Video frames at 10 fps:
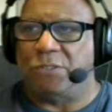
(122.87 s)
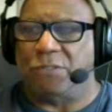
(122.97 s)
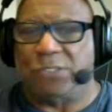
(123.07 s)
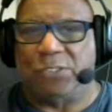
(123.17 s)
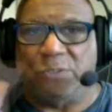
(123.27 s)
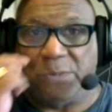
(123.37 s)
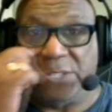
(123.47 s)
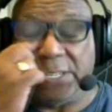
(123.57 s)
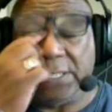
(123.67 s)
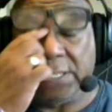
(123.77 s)
across two
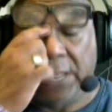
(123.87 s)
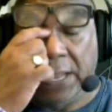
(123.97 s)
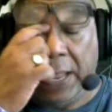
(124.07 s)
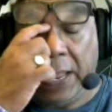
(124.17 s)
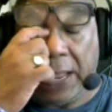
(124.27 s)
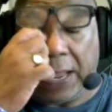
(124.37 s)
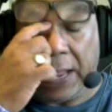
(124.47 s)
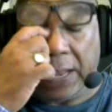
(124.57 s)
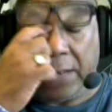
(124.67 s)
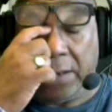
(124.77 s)
machines.
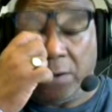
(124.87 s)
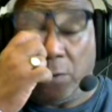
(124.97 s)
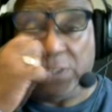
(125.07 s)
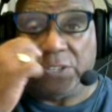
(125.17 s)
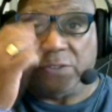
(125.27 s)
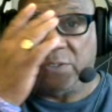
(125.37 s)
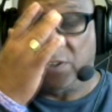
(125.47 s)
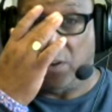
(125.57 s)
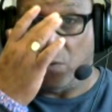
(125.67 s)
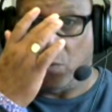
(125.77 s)
No
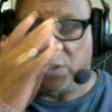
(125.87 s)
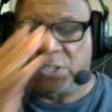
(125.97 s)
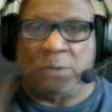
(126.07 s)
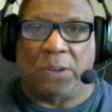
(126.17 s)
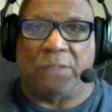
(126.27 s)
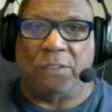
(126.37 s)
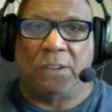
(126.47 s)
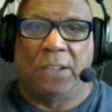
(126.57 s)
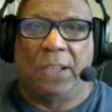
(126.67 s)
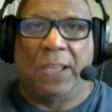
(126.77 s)
issues whatsoever.
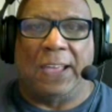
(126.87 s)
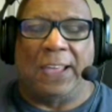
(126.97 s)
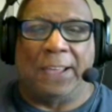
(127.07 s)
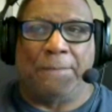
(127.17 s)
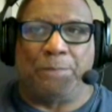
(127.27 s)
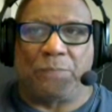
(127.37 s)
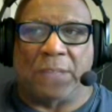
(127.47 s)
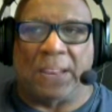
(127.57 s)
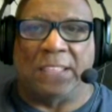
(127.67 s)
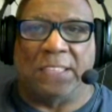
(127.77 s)
And
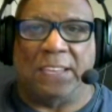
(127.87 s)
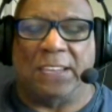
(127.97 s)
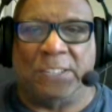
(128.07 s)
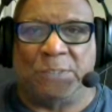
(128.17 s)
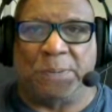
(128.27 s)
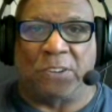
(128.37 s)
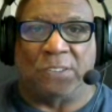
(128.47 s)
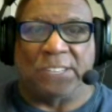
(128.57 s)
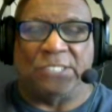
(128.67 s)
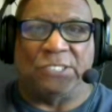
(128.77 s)
I think it's
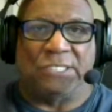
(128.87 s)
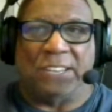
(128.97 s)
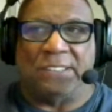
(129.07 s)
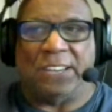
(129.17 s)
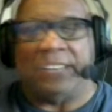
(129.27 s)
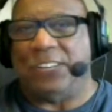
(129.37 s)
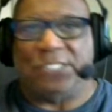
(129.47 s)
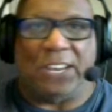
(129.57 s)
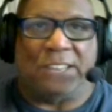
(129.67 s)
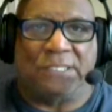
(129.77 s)
because I just said yes,
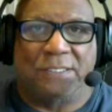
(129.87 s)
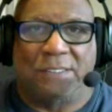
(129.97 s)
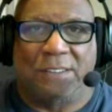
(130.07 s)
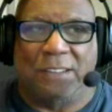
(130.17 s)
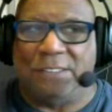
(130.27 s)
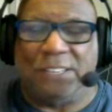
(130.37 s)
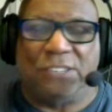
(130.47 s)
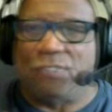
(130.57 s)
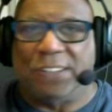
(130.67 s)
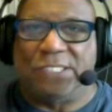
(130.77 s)
yes, yes, and
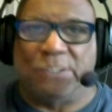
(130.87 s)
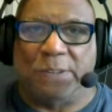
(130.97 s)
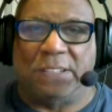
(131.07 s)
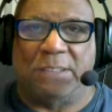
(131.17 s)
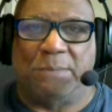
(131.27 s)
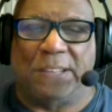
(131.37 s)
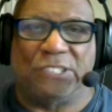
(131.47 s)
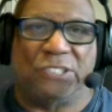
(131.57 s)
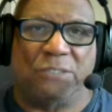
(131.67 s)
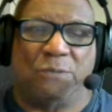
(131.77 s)
didn't try to do anything
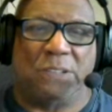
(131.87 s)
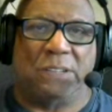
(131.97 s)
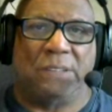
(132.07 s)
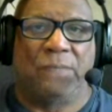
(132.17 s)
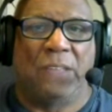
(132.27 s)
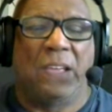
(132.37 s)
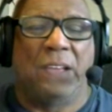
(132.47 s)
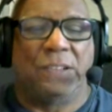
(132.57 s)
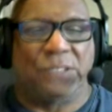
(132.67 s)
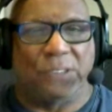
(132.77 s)
magical with it.
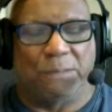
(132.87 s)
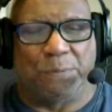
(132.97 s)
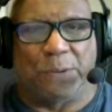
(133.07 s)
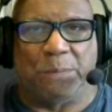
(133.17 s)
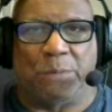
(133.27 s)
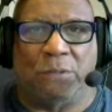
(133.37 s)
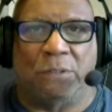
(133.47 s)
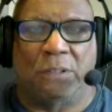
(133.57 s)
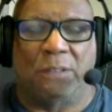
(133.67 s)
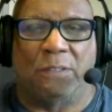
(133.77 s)
Some
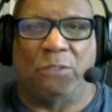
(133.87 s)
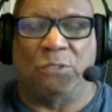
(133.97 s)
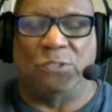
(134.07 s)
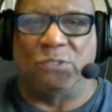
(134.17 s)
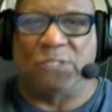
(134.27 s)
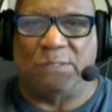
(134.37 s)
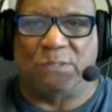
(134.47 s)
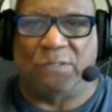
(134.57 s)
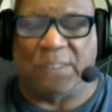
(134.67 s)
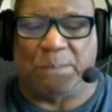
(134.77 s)
people, those who seem
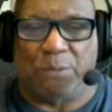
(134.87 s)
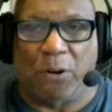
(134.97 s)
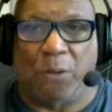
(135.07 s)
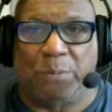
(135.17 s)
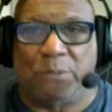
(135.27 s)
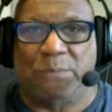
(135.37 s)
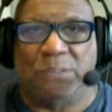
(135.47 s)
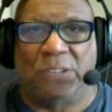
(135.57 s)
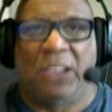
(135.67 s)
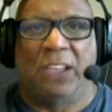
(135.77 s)
to have had
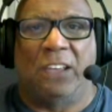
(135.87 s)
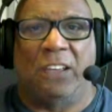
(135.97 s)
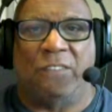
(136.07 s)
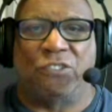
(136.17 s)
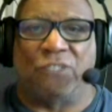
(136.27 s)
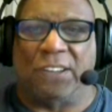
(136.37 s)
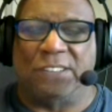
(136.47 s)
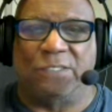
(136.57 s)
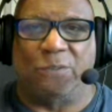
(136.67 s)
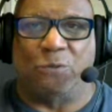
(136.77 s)
problems, have tried
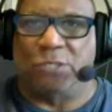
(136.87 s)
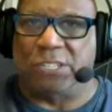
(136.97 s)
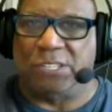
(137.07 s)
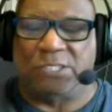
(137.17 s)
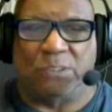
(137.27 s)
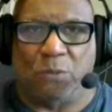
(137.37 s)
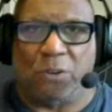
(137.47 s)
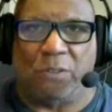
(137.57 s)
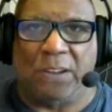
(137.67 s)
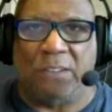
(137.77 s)
to force it
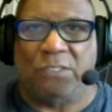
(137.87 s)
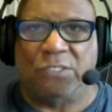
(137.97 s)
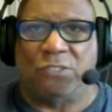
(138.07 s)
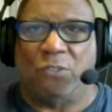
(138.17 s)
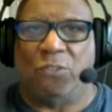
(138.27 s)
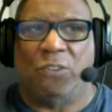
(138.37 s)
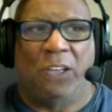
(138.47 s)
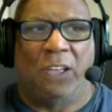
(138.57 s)
somewhere else or